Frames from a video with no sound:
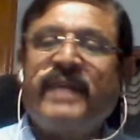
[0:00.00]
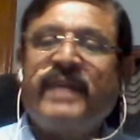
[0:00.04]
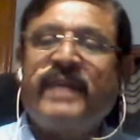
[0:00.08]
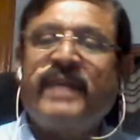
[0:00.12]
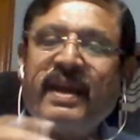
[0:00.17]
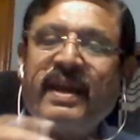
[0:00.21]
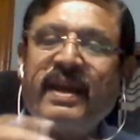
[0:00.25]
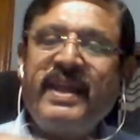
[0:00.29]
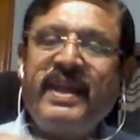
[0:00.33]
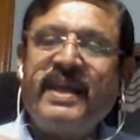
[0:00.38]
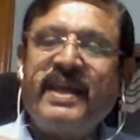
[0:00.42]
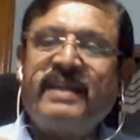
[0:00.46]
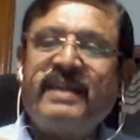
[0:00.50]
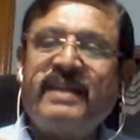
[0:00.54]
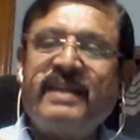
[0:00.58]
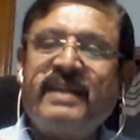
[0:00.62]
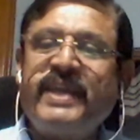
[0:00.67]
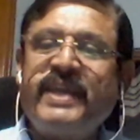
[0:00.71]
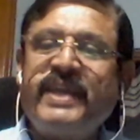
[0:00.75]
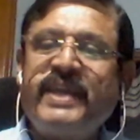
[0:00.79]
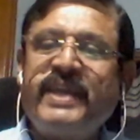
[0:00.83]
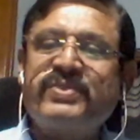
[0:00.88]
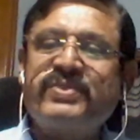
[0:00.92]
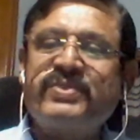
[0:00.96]
Earlier,
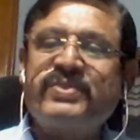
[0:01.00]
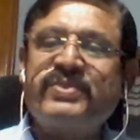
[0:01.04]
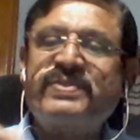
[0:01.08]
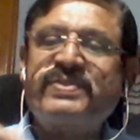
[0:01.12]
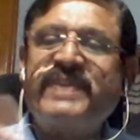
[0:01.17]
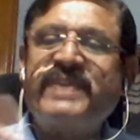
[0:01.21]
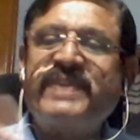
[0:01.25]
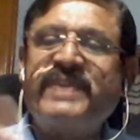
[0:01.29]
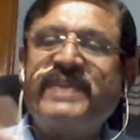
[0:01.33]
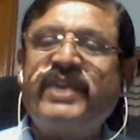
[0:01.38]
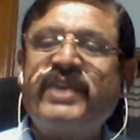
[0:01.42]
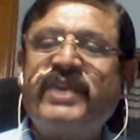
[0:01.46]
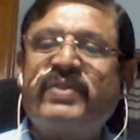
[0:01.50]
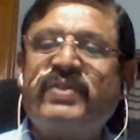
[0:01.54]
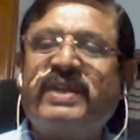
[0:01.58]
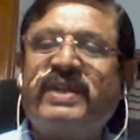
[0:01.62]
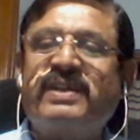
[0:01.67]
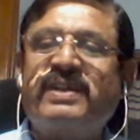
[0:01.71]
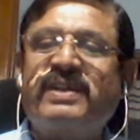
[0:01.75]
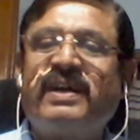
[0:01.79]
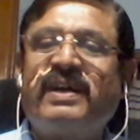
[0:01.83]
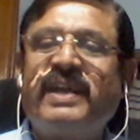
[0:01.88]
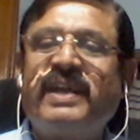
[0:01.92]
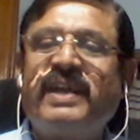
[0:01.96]
they used to send it to
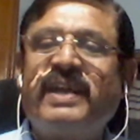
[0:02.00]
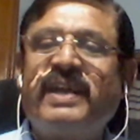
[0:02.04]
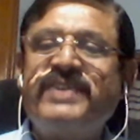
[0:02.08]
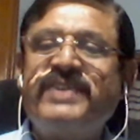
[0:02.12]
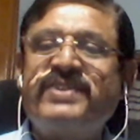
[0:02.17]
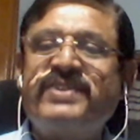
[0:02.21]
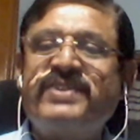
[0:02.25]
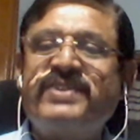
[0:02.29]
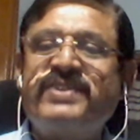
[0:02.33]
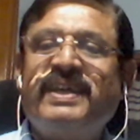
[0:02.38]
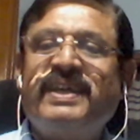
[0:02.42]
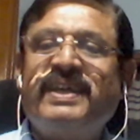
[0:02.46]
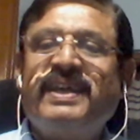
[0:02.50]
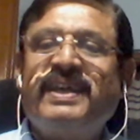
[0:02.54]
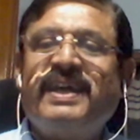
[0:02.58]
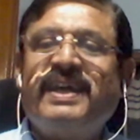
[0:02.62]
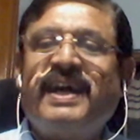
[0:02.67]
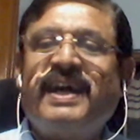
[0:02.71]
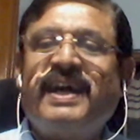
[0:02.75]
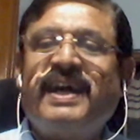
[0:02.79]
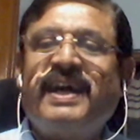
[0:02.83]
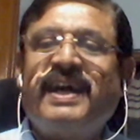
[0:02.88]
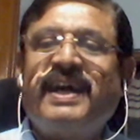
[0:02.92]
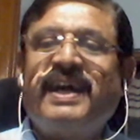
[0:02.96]
the college.
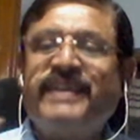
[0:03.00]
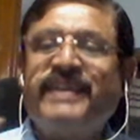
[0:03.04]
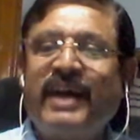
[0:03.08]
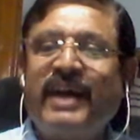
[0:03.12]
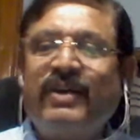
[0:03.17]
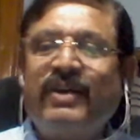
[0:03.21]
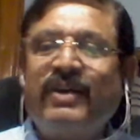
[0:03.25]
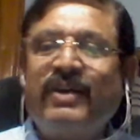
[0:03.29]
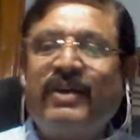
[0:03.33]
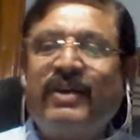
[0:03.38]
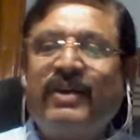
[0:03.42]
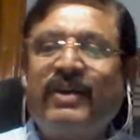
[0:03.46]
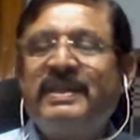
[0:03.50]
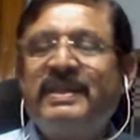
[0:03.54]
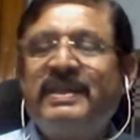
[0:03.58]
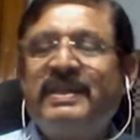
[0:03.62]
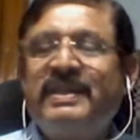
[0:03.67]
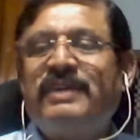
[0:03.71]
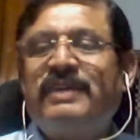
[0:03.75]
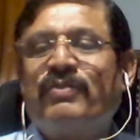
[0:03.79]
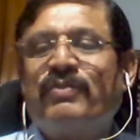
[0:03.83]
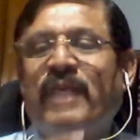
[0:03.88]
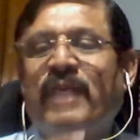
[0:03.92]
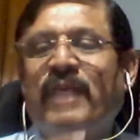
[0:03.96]
Now,
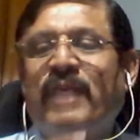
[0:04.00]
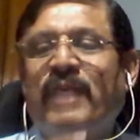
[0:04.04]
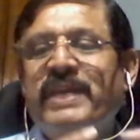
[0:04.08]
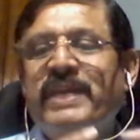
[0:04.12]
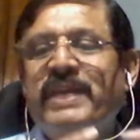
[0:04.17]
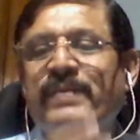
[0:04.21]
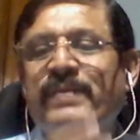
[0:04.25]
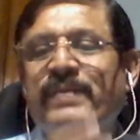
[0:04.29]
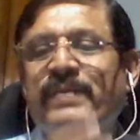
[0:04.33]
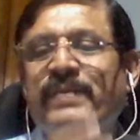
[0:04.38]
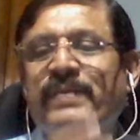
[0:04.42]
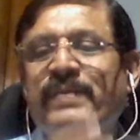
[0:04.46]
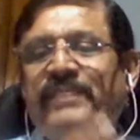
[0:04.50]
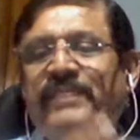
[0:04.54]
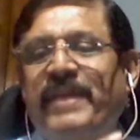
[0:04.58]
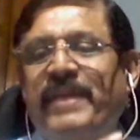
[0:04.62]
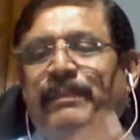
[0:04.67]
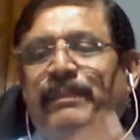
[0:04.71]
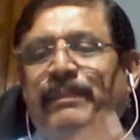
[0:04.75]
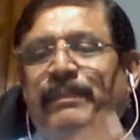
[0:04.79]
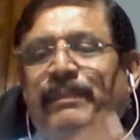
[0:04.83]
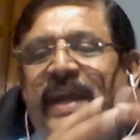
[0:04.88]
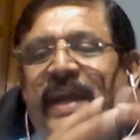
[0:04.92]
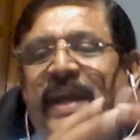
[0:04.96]
whatever the
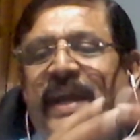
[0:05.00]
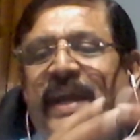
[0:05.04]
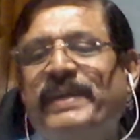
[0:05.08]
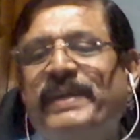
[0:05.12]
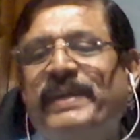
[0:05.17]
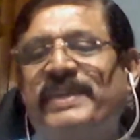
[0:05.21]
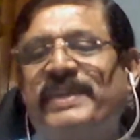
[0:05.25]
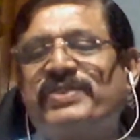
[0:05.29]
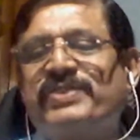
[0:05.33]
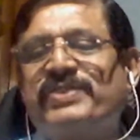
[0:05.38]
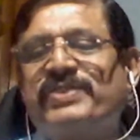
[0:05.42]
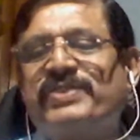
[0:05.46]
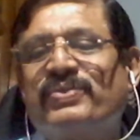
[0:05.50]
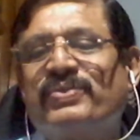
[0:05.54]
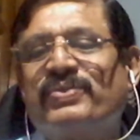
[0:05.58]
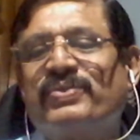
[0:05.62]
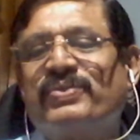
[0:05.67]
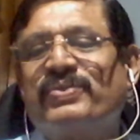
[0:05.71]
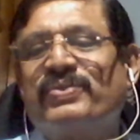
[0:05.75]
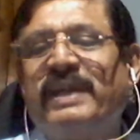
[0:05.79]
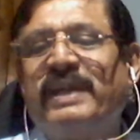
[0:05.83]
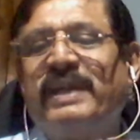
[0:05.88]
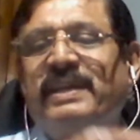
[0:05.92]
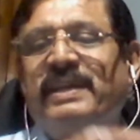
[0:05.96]
fee paid by the
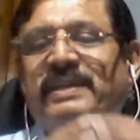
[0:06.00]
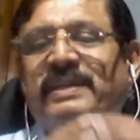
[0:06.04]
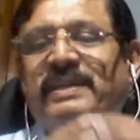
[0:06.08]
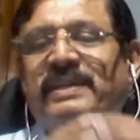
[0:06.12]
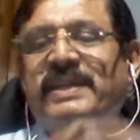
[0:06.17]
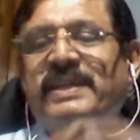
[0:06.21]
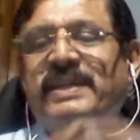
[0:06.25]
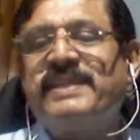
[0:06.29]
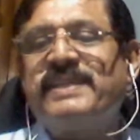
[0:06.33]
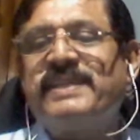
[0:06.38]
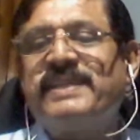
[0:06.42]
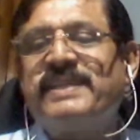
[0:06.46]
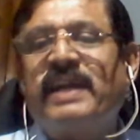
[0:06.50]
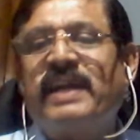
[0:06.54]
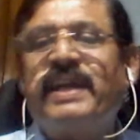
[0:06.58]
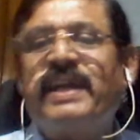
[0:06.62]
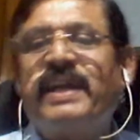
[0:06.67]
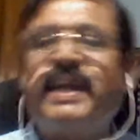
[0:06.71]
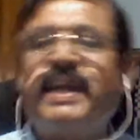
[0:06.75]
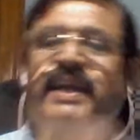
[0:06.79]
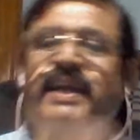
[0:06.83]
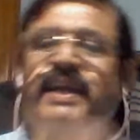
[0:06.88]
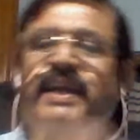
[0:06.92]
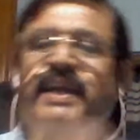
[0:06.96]
student, that is
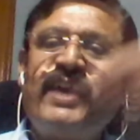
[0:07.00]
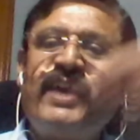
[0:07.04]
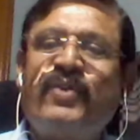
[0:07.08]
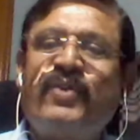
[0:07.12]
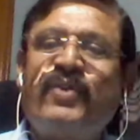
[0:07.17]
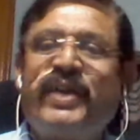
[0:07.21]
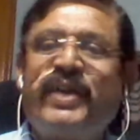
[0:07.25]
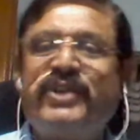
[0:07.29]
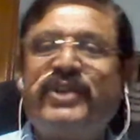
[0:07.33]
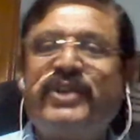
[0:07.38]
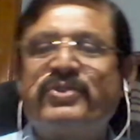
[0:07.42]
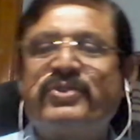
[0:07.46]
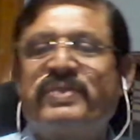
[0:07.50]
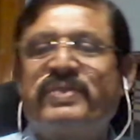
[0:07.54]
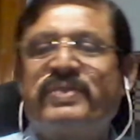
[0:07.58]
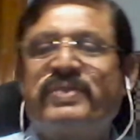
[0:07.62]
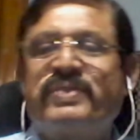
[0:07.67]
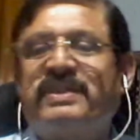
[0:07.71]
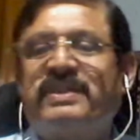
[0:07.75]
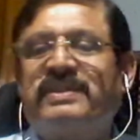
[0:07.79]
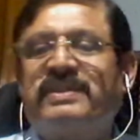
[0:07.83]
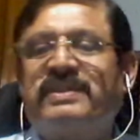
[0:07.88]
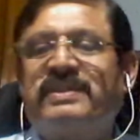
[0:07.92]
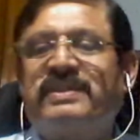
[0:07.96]
directly going to
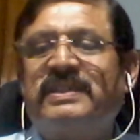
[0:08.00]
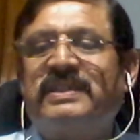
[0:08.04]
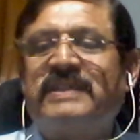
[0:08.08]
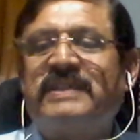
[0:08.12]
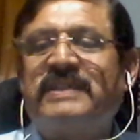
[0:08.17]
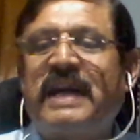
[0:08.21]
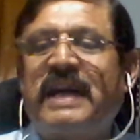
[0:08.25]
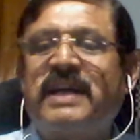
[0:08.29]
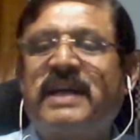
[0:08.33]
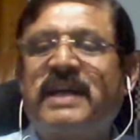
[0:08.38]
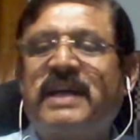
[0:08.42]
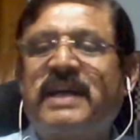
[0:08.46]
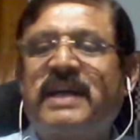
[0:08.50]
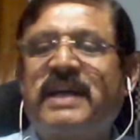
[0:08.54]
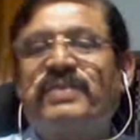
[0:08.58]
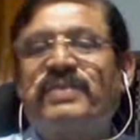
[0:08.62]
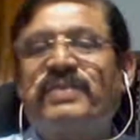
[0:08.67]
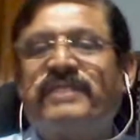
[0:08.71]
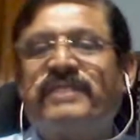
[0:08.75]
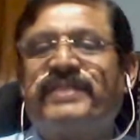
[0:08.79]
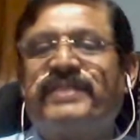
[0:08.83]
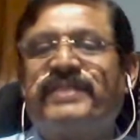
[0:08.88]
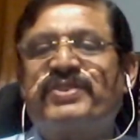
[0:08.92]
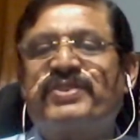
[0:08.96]
the
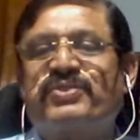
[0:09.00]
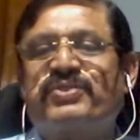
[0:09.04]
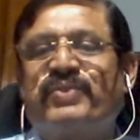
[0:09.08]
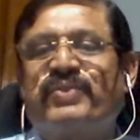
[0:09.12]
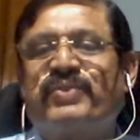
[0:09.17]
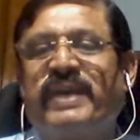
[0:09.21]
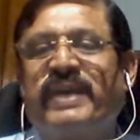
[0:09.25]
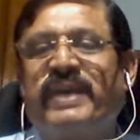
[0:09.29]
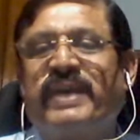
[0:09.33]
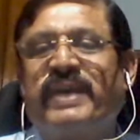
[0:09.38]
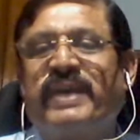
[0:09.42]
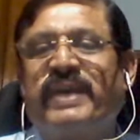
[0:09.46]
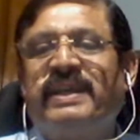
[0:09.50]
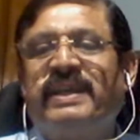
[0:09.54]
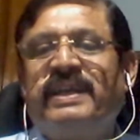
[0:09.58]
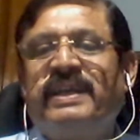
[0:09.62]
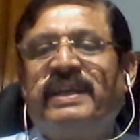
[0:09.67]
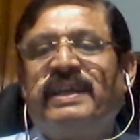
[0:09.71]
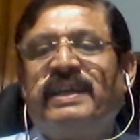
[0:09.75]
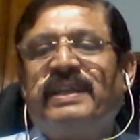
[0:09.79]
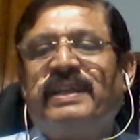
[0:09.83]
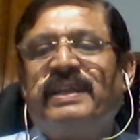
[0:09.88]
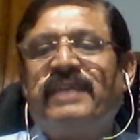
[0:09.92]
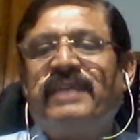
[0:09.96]
account of the student.
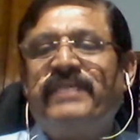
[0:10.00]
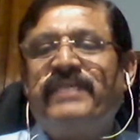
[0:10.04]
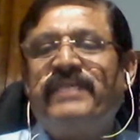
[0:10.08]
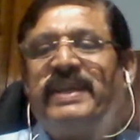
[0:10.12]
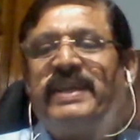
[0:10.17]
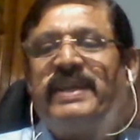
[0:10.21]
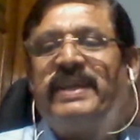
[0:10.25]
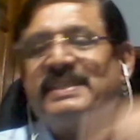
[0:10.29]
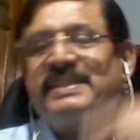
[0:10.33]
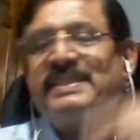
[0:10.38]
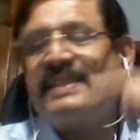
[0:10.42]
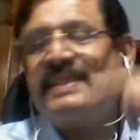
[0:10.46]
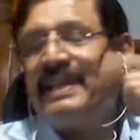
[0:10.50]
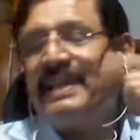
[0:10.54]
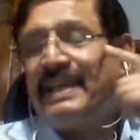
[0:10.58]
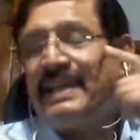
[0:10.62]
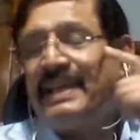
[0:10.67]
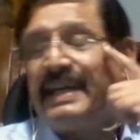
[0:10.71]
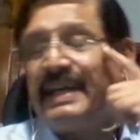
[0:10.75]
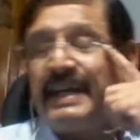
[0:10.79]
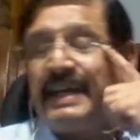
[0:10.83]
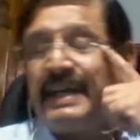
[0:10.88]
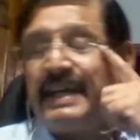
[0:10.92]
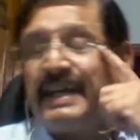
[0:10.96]
Now it is
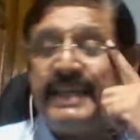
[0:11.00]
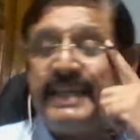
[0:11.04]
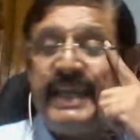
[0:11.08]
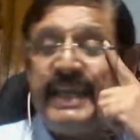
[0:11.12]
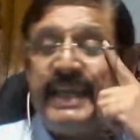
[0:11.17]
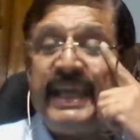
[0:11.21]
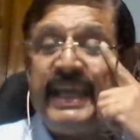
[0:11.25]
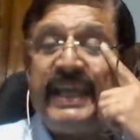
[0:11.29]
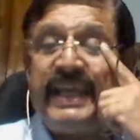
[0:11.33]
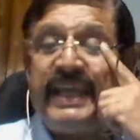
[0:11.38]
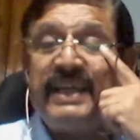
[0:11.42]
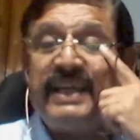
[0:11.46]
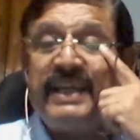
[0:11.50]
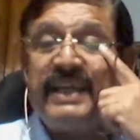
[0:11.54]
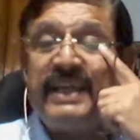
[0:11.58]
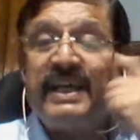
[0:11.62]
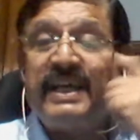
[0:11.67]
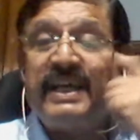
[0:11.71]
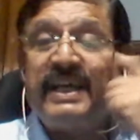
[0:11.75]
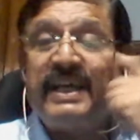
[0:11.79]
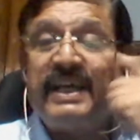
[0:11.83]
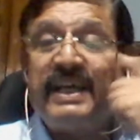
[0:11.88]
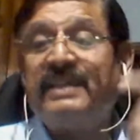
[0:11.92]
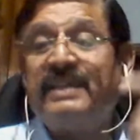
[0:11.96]

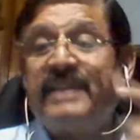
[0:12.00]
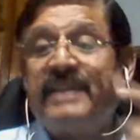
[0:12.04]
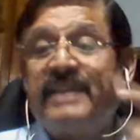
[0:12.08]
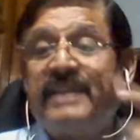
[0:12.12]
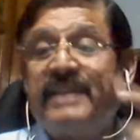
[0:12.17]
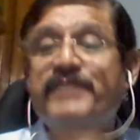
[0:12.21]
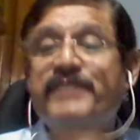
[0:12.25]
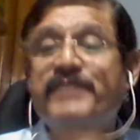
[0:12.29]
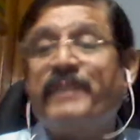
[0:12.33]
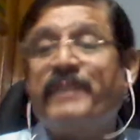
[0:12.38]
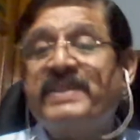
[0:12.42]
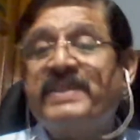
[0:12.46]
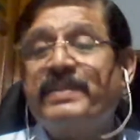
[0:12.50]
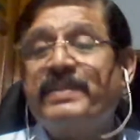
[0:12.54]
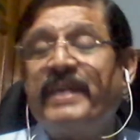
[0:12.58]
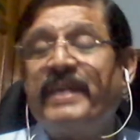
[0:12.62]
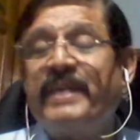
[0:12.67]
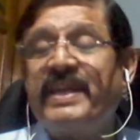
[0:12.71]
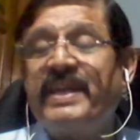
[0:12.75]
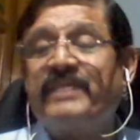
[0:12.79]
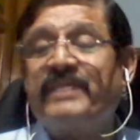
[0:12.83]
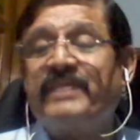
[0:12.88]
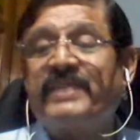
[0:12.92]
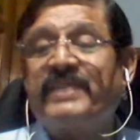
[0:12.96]
the
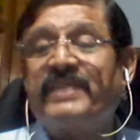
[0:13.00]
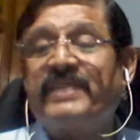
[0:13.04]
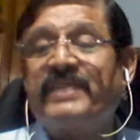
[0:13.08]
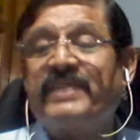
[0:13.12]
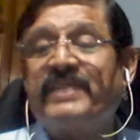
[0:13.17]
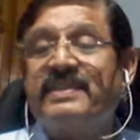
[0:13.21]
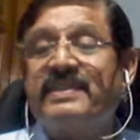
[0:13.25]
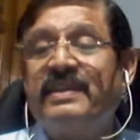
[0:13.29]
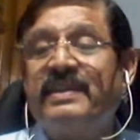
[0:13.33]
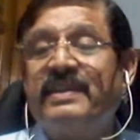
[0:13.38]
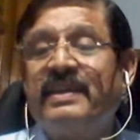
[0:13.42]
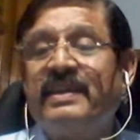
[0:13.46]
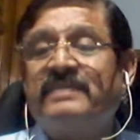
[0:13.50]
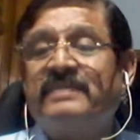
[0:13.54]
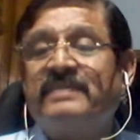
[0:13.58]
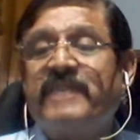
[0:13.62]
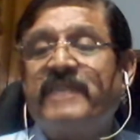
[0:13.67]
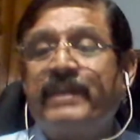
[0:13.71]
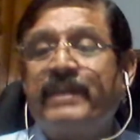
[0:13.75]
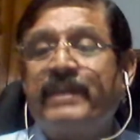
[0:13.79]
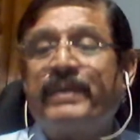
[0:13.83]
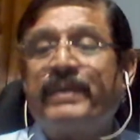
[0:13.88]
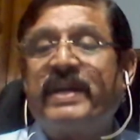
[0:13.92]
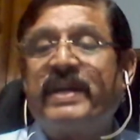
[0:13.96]
responsibility of the concerned
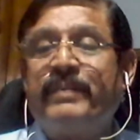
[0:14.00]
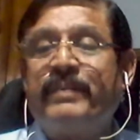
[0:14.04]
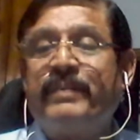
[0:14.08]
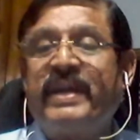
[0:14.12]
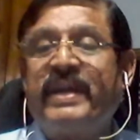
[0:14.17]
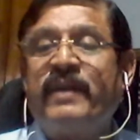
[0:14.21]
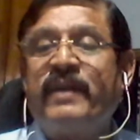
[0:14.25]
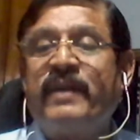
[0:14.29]
department.